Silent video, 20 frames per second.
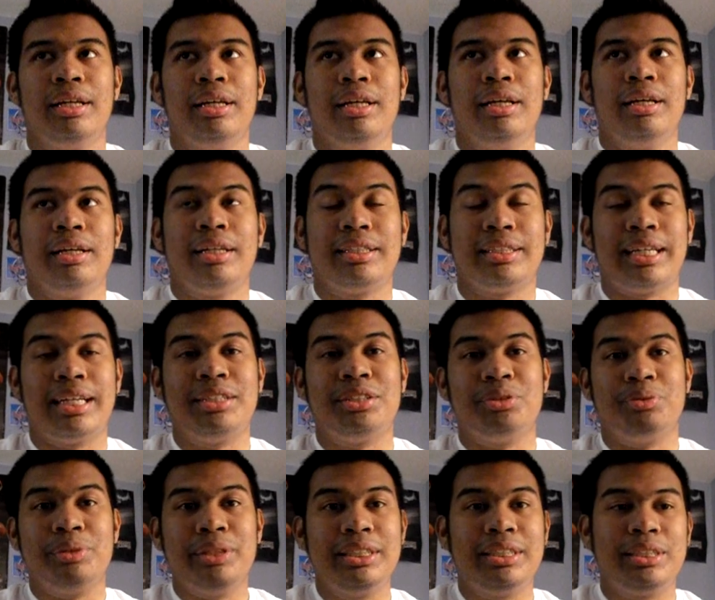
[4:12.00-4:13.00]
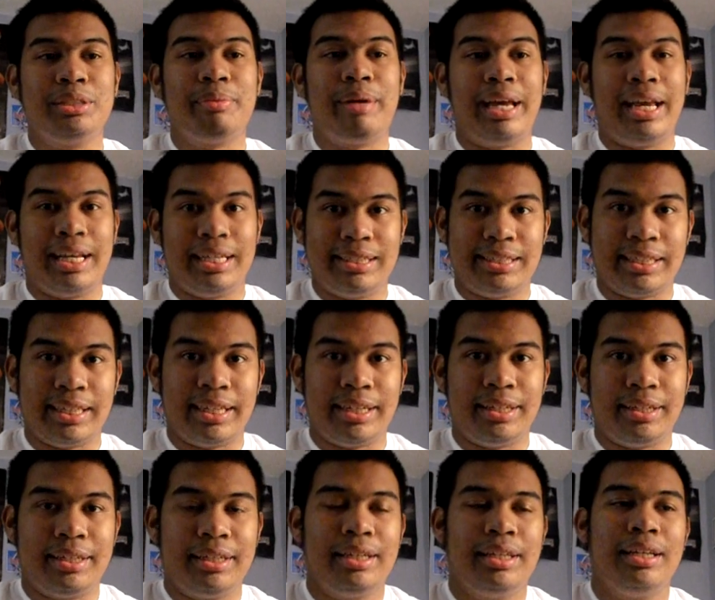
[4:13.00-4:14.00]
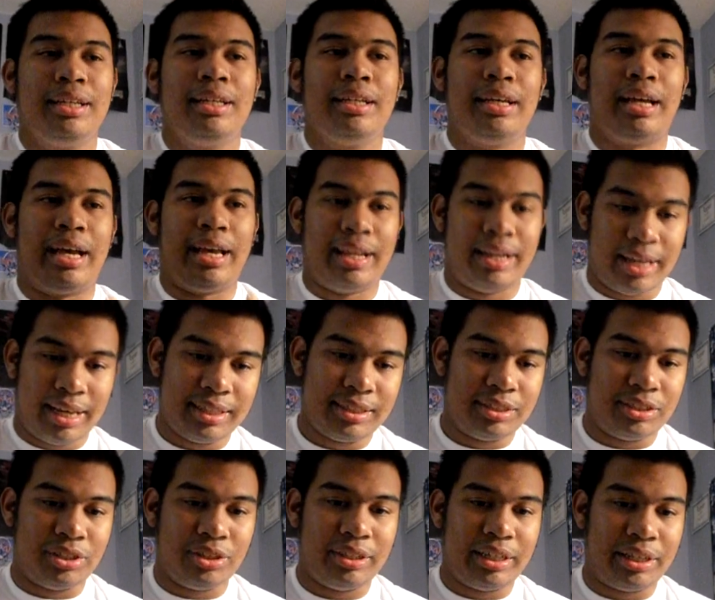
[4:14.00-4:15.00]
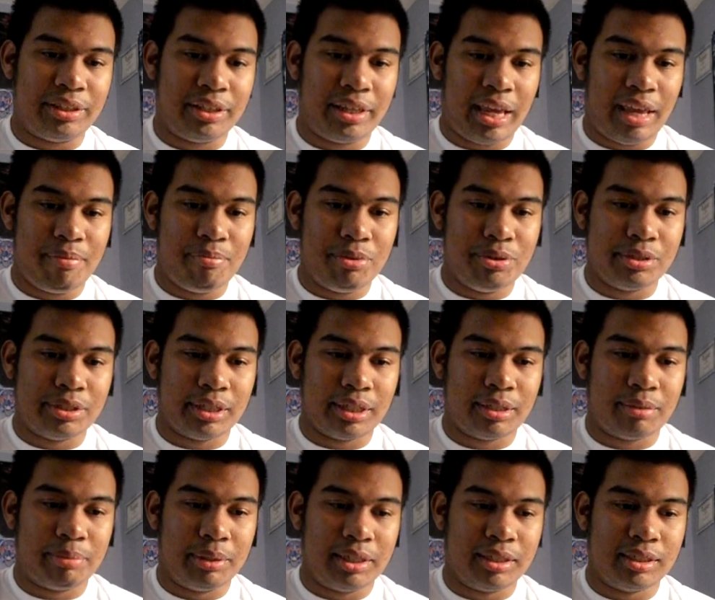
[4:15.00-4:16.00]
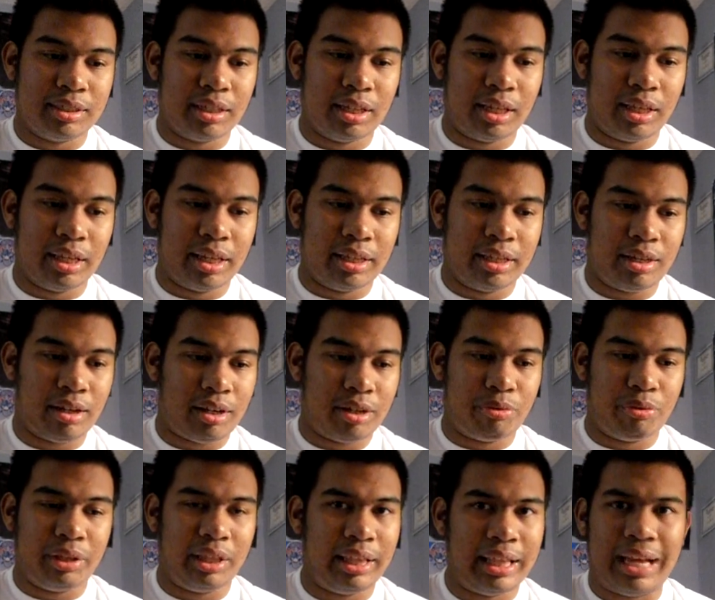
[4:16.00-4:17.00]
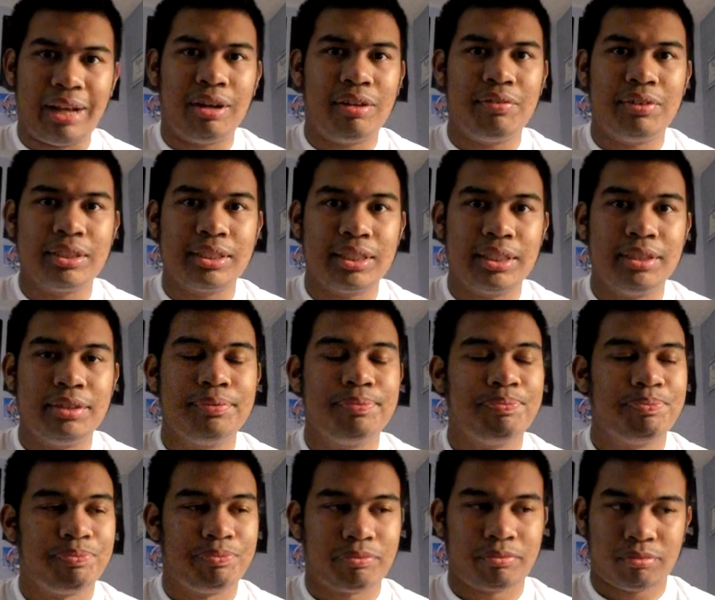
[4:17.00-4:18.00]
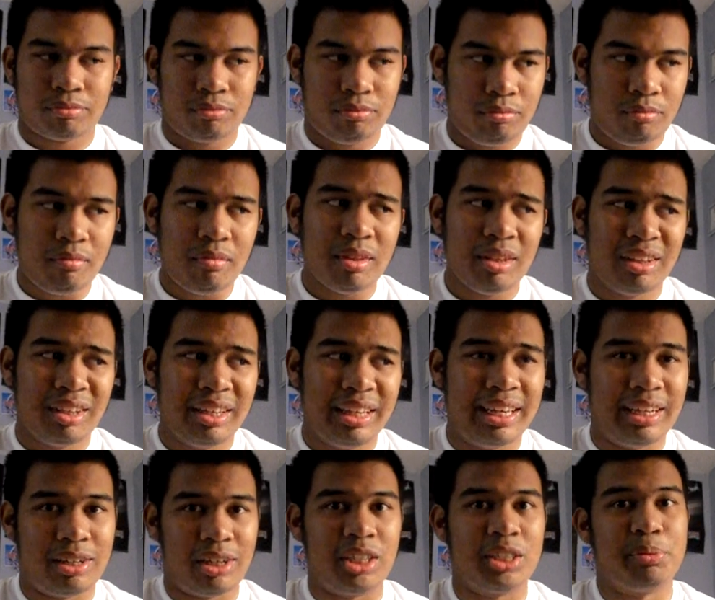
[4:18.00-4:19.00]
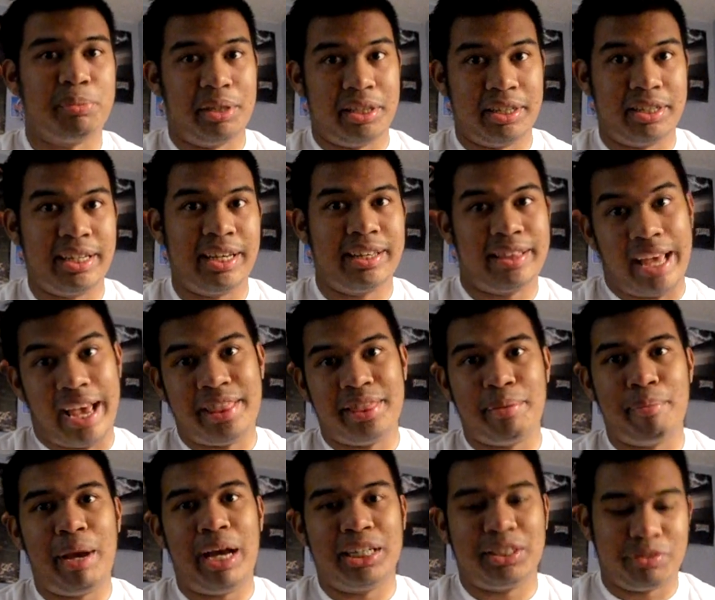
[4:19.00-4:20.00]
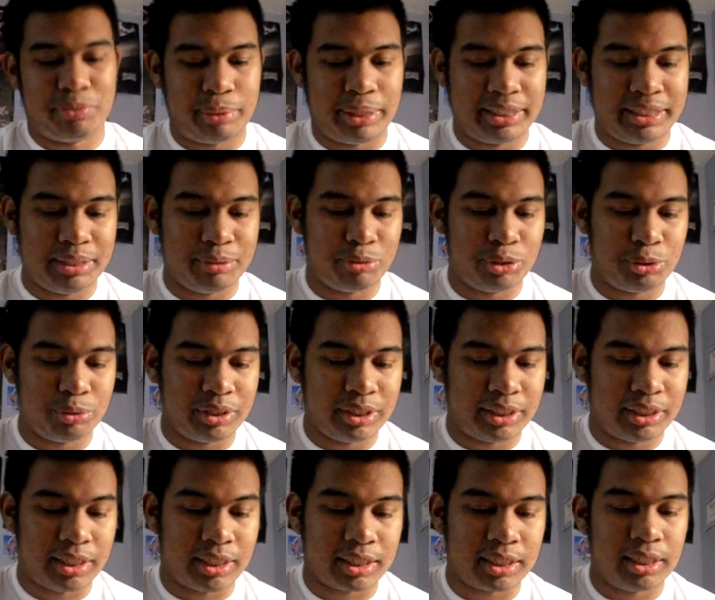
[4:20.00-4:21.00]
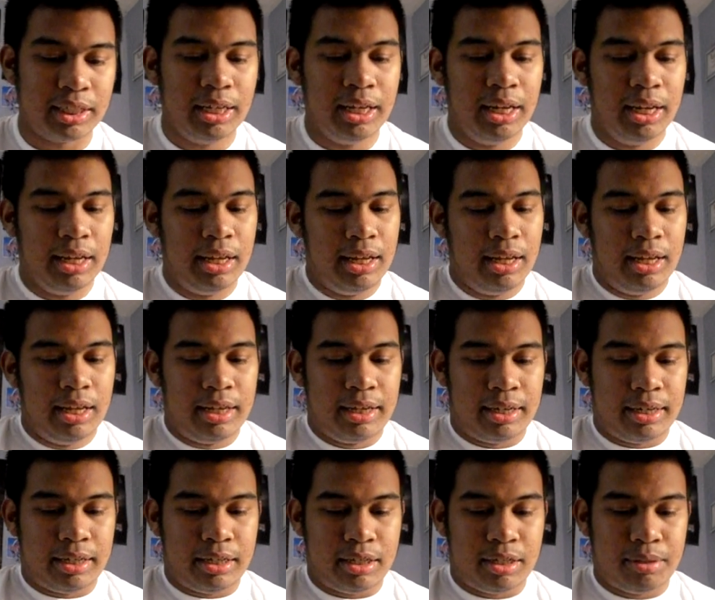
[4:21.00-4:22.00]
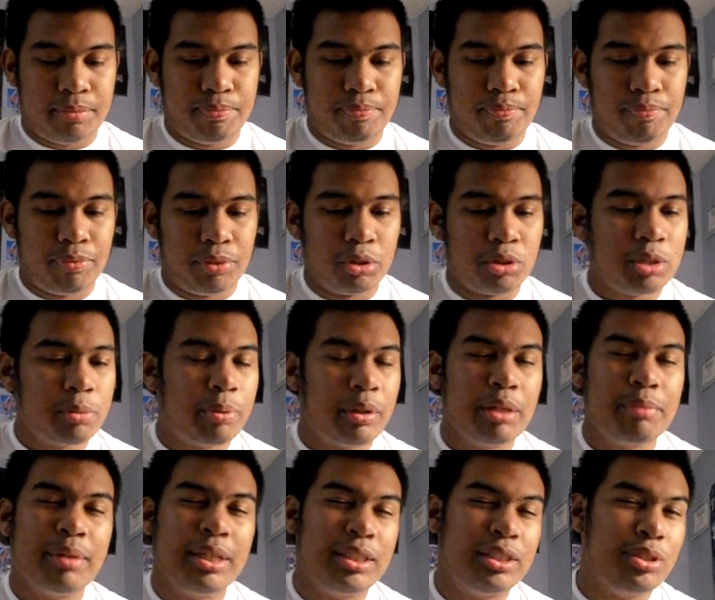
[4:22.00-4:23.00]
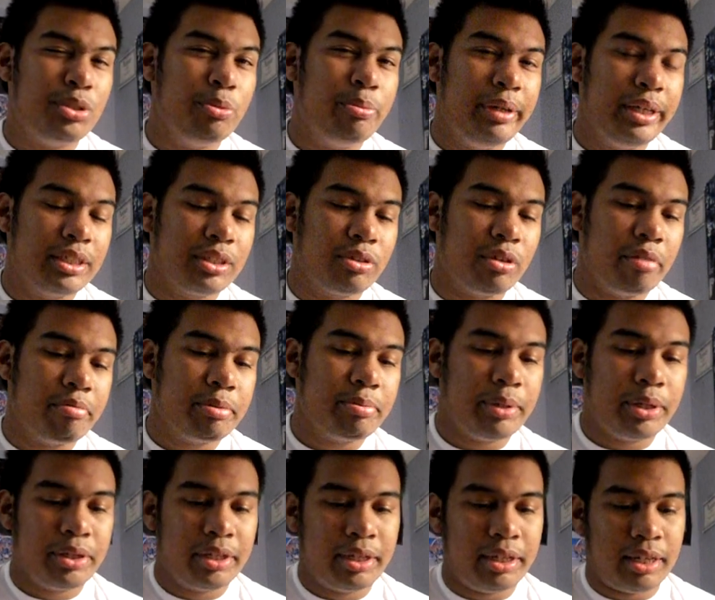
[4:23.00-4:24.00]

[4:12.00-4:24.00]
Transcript: because I had to reach to my headset, and I had to turn down the game music because it got really loud all of a sudden. It cost me the death and the match for my team, which really sucked. Those are probably my two biggest gripes about it.